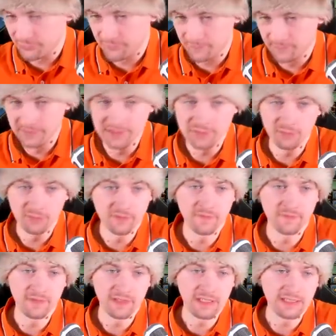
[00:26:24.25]
on the fleet with
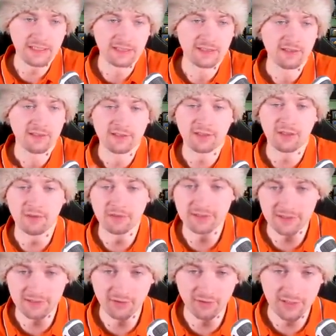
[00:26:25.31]
the Venice, so I'm
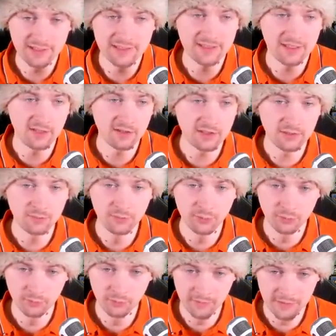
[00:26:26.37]
gonna start
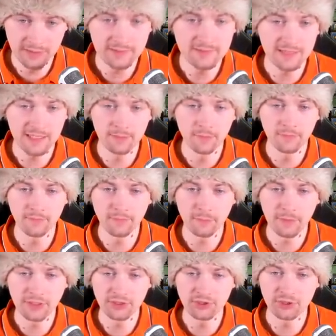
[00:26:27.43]
improving some of
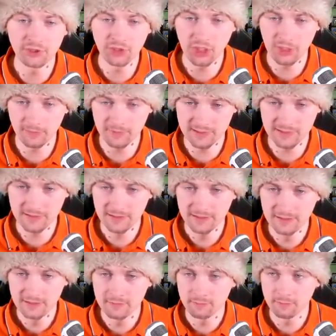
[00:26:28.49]
my ships
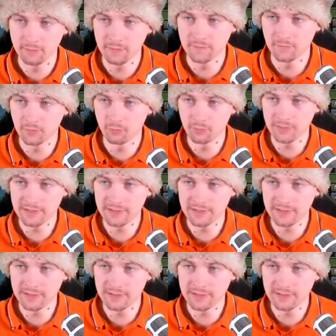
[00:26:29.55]
before